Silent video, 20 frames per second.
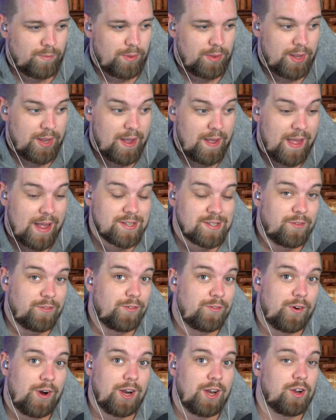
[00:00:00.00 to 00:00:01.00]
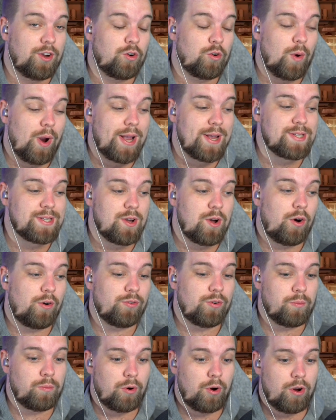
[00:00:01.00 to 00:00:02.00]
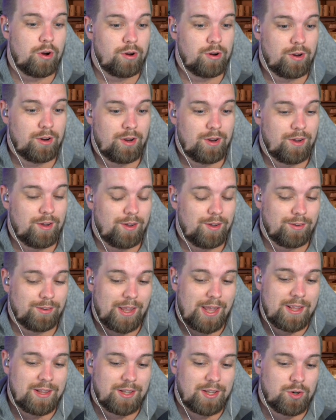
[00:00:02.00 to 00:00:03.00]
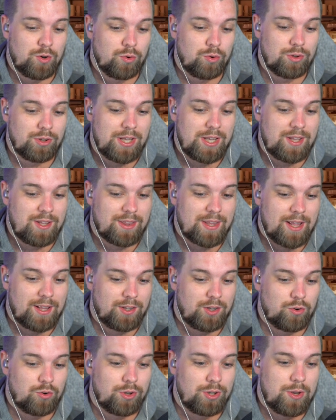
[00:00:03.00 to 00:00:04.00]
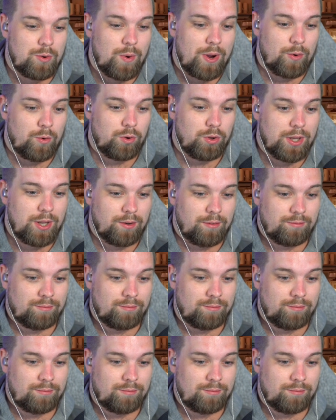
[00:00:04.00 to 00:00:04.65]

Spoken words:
Yeah, that's a fucking crazy offer, bro. They literally went all in.